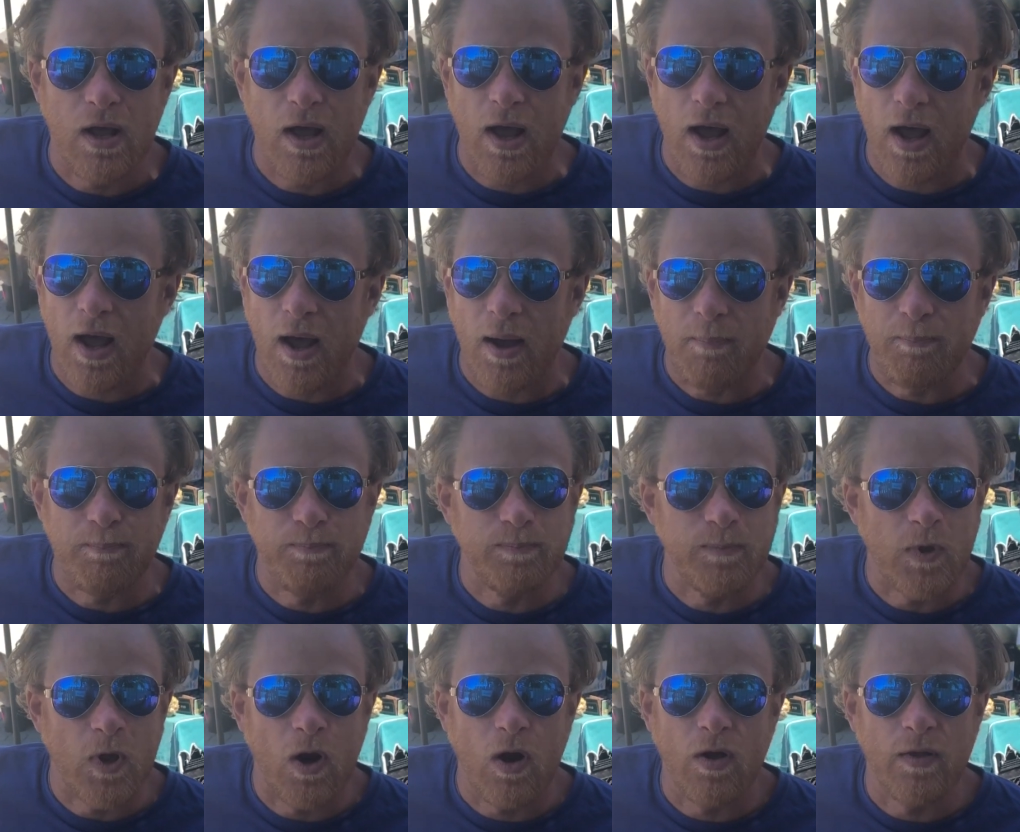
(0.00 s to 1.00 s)
um,
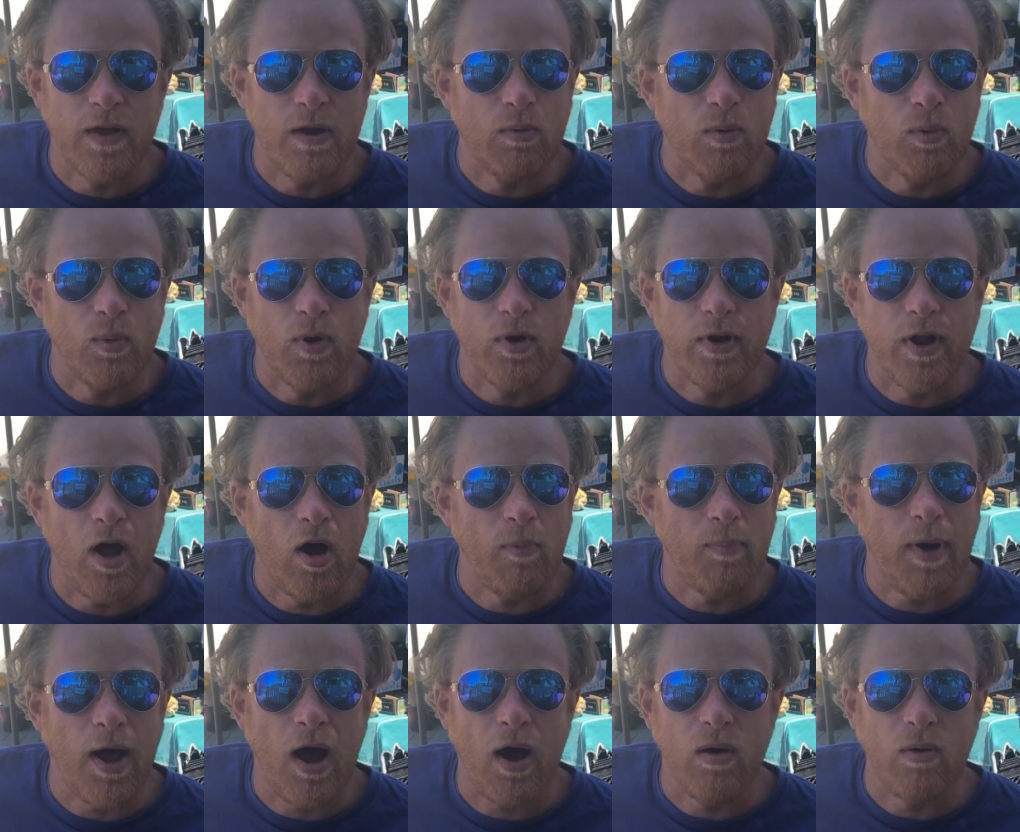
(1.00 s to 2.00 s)
you know, they were willing to
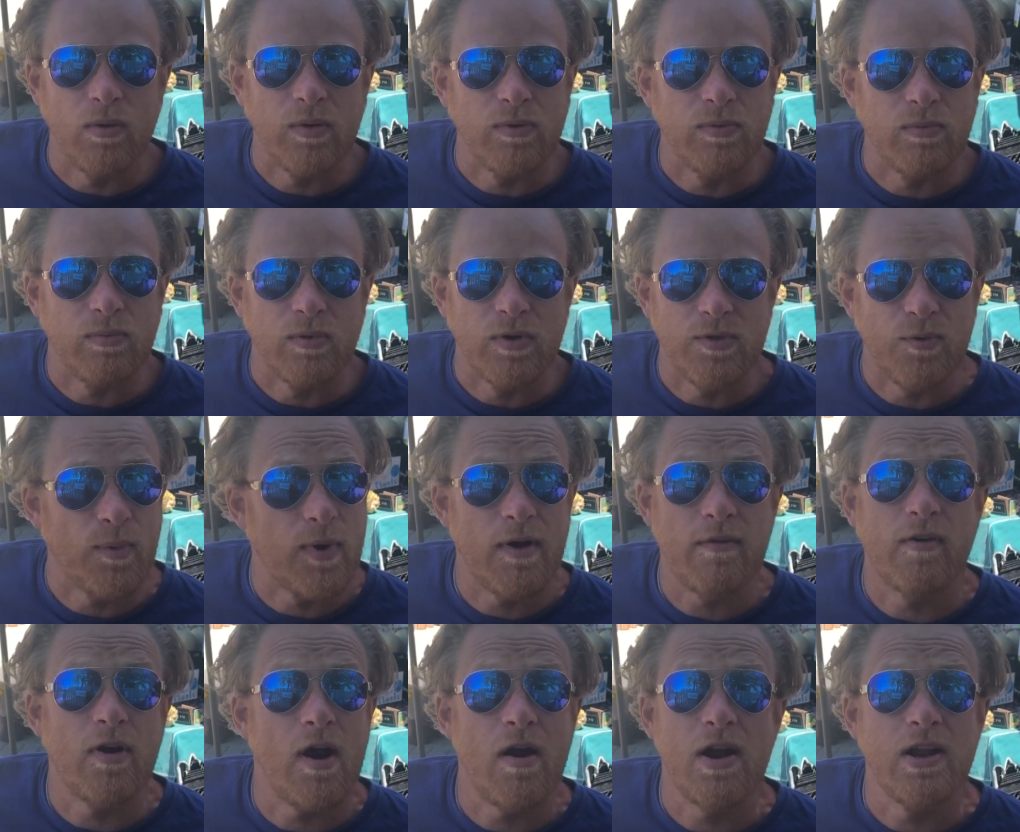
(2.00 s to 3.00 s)
help out with, with
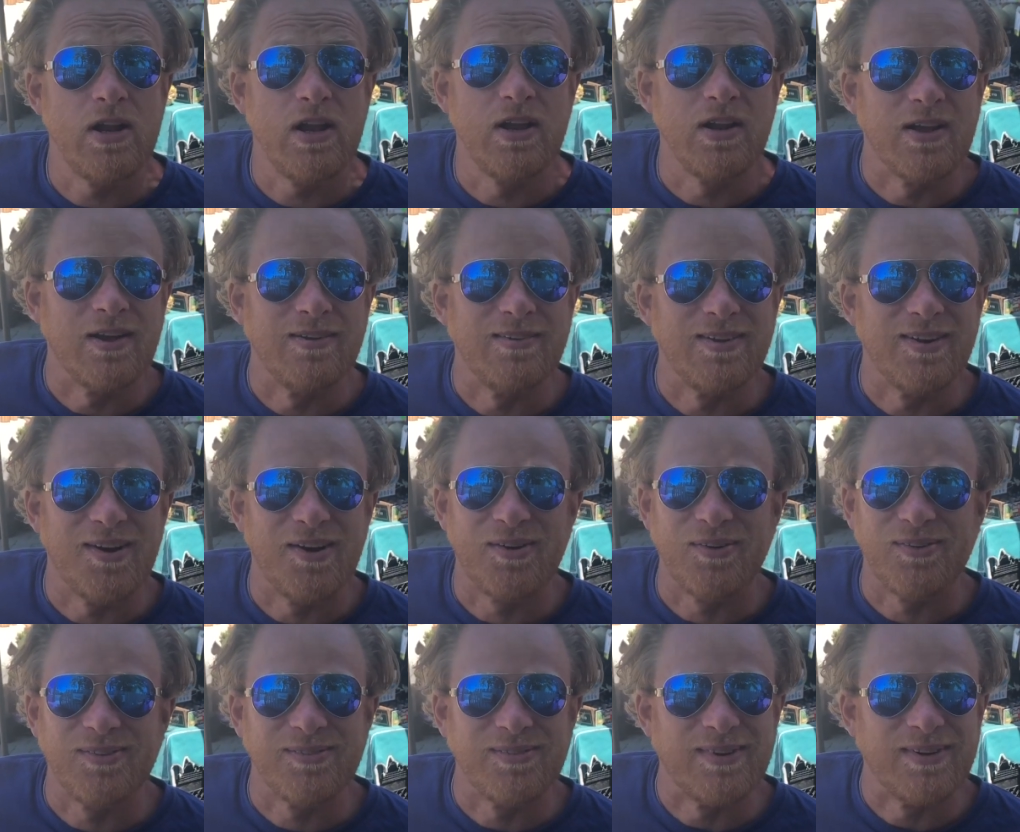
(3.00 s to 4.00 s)
whatever I needed, you know.